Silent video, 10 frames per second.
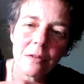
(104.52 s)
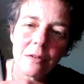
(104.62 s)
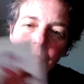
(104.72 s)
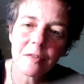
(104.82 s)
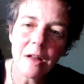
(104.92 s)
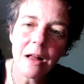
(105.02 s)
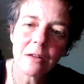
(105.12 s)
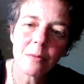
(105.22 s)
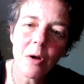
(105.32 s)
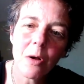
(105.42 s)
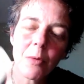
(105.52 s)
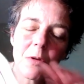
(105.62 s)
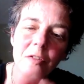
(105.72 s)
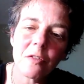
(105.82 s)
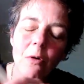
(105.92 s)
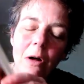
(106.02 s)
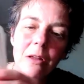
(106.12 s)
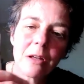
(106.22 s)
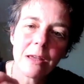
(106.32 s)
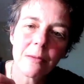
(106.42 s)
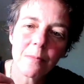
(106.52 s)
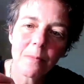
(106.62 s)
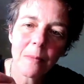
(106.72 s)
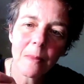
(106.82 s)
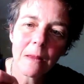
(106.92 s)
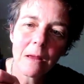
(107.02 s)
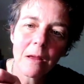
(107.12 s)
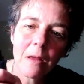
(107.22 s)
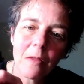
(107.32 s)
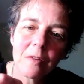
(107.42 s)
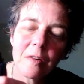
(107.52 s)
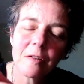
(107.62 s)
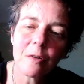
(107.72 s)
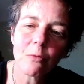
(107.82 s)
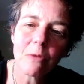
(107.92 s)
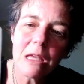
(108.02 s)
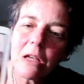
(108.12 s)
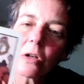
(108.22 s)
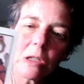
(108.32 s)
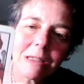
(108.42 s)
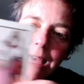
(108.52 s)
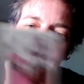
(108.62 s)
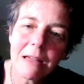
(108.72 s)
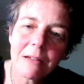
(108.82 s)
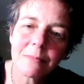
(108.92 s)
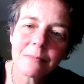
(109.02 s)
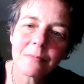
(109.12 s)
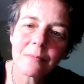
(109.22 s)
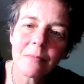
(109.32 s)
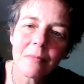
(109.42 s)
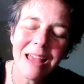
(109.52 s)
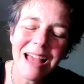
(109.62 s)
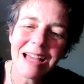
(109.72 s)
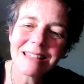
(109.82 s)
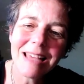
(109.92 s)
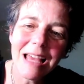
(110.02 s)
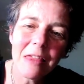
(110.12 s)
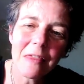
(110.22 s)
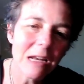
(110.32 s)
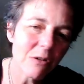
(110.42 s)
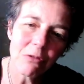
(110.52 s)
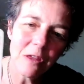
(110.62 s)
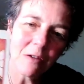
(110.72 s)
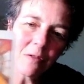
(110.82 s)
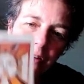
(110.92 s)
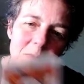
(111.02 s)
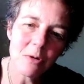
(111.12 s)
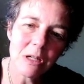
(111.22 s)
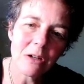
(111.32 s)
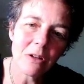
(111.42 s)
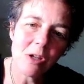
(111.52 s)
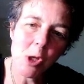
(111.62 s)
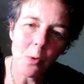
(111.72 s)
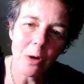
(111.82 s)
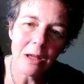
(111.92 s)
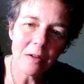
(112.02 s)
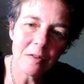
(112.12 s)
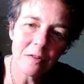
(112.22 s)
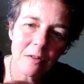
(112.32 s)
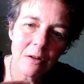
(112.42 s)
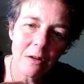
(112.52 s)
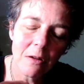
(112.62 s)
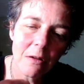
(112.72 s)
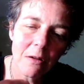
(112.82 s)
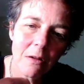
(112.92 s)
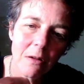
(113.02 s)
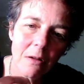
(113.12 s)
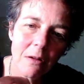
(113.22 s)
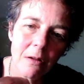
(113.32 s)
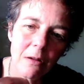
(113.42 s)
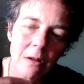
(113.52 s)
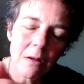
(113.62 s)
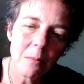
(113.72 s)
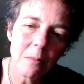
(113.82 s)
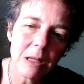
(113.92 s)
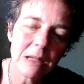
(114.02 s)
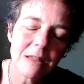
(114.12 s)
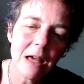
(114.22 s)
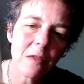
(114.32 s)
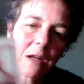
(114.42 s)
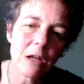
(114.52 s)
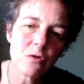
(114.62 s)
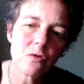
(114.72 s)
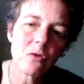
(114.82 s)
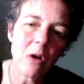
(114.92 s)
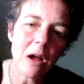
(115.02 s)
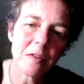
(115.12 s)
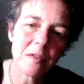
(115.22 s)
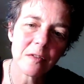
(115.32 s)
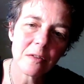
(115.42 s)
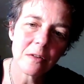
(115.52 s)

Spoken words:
solemn almost quality. This is a regal deck, a deck that I don't think of as particularly joyous, but a deck that I trust